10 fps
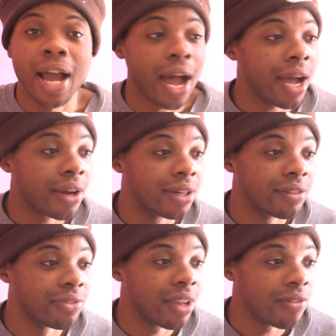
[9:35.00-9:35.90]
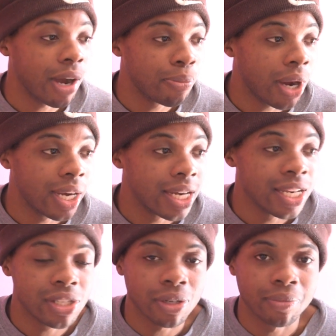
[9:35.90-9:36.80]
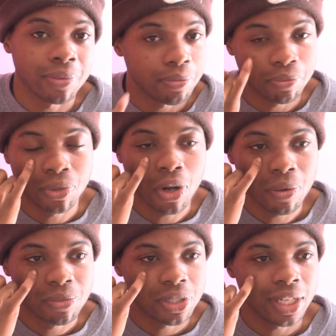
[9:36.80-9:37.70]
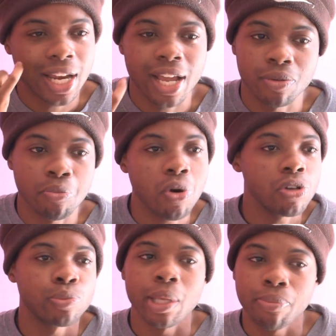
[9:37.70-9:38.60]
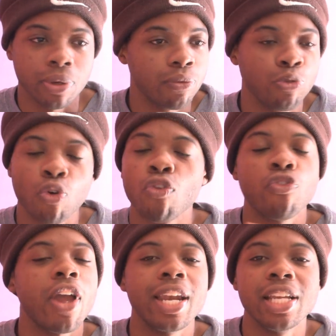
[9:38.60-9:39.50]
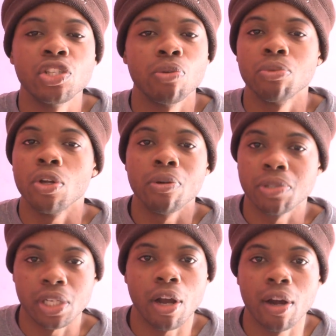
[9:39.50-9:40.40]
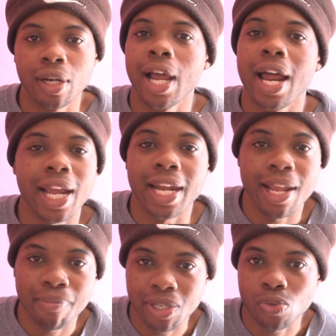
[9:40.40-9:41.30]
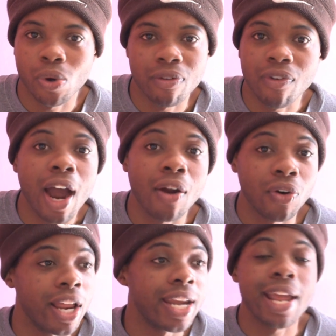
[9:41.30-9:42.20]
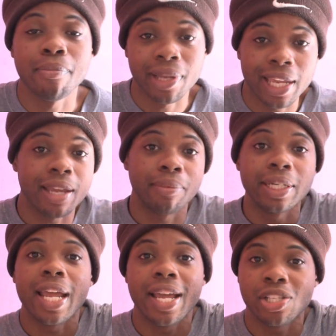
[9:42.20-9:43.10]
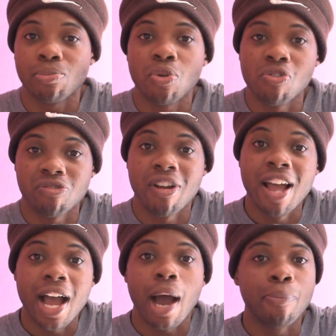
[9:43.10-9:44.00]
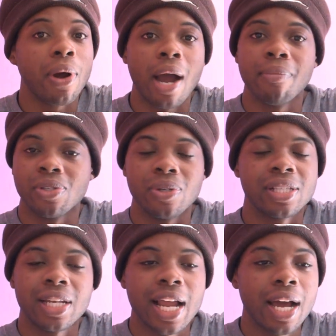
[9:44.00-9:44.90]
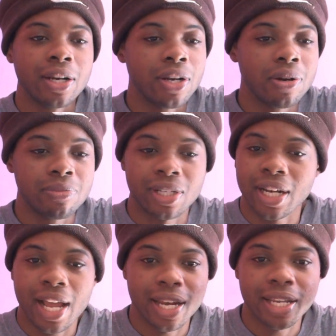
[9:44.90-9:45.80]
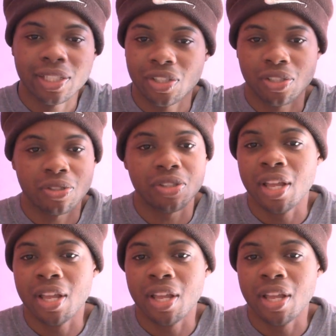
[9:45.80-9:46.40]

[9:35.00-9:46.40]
I probably did some dumb shit. Like, most people for a fact did some dumb shit online and that bitch went viral and that became a dance move. I promise you, it's a lot of dumb shit. Like, niggas just